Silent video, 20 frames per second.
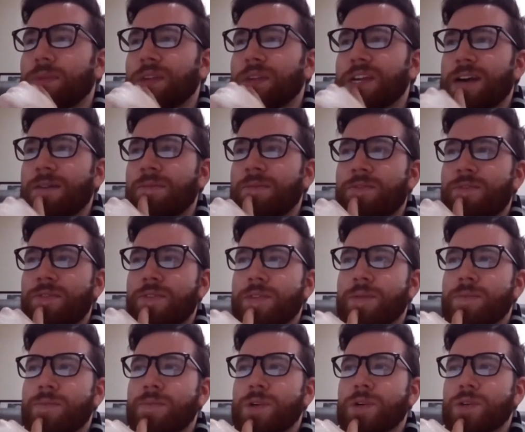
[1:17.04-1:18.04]
yeah, for
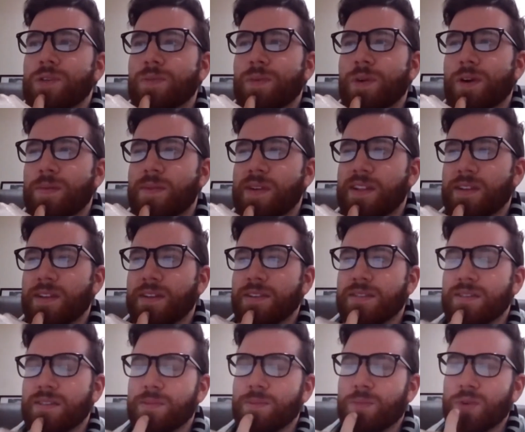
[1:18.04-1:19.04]
the most part, my
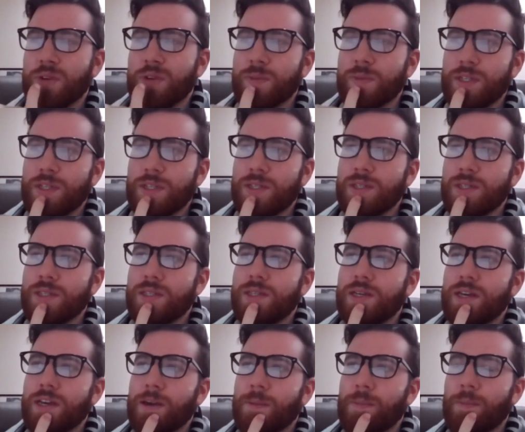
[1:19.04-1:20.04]
list is pretty much the
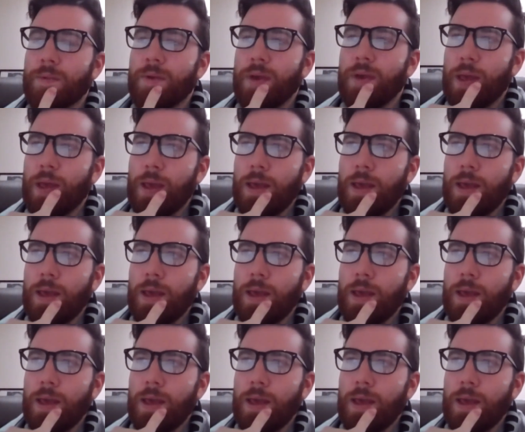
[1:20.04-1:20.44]
same.